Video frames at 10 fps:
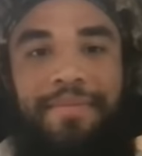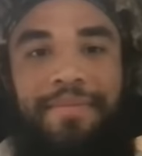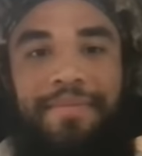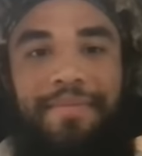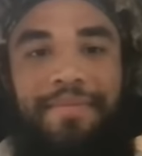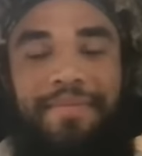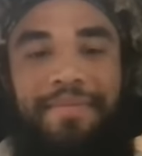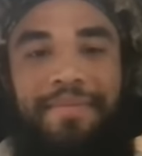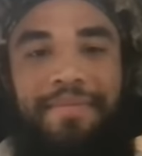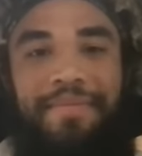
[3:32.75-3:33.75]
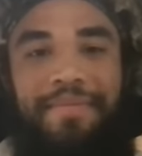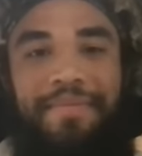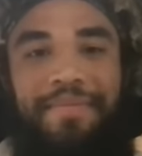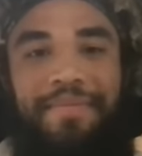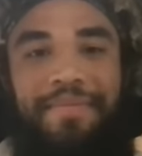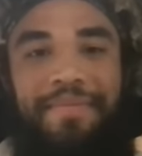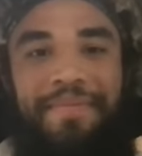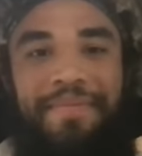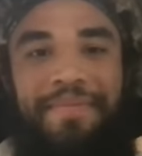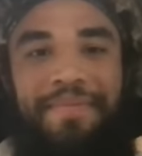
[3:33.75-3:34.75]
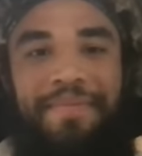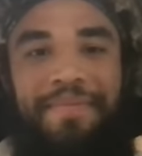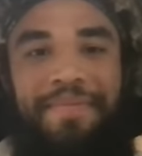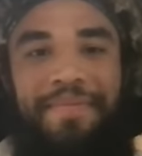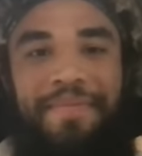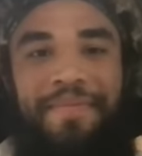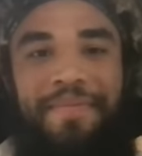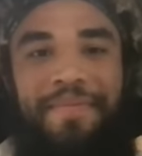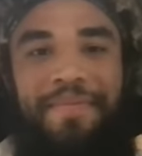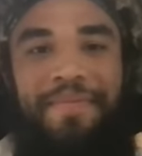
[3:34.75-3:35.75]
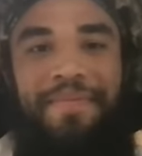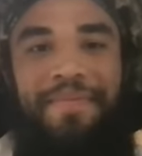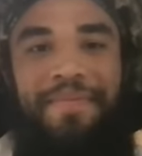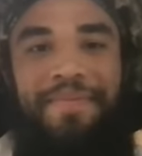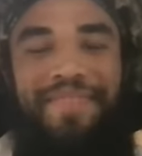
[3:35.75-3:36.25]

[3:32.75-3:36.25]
No words are spoken by the person on screen.